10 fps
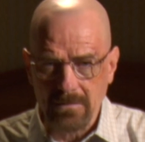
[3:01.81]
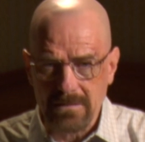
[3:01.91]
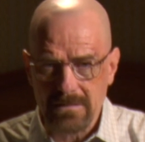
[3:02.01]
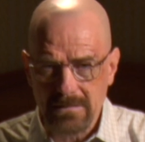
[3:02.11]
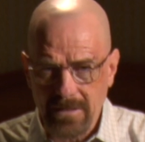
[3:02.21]
was
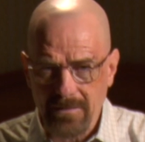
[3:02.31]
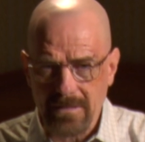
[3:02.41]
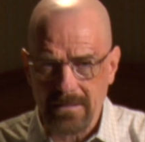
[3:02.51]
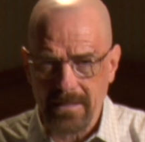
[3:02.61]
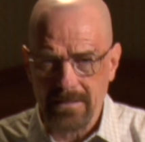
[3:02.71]

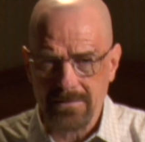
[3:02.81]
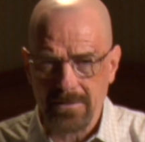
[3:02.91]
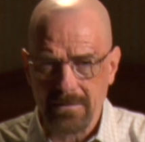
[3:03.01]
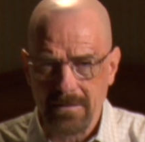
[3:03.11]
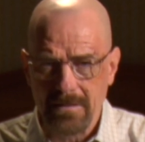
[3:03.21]
seriously
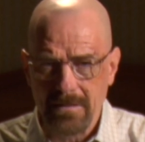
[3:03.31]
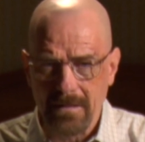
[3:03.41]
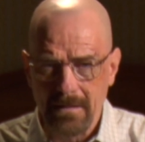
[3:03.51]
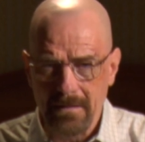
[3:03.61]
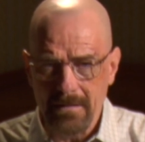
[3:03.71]
injured.
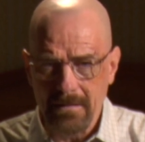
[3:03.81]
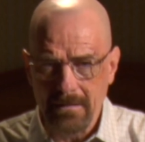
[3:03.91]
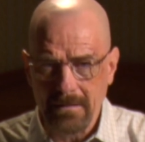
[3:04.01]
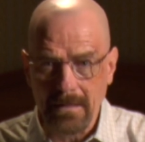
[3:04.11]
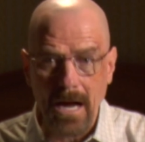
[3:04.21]

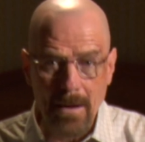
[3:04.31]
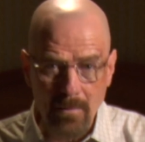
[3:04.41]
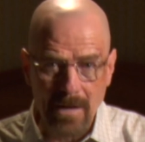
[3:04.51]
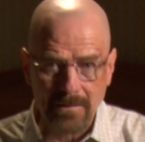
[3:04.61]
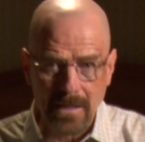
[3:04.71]
And I
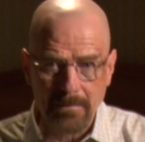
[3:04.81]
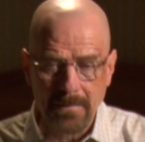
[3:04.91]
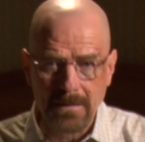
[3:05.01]
wound up